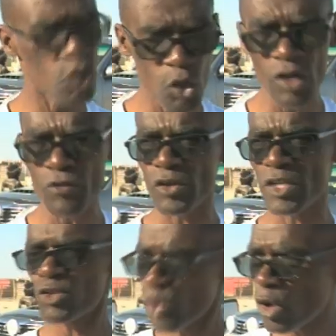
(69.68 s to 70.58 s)
ruling for
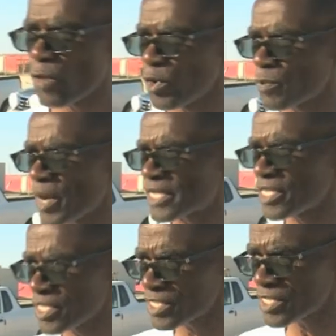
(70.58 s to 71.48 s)
the Swakopmund, but
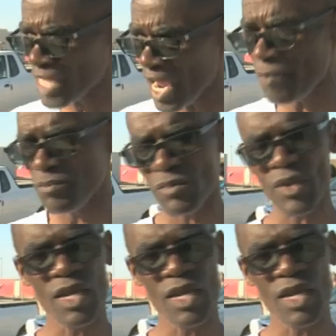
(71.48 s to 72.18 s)
this time,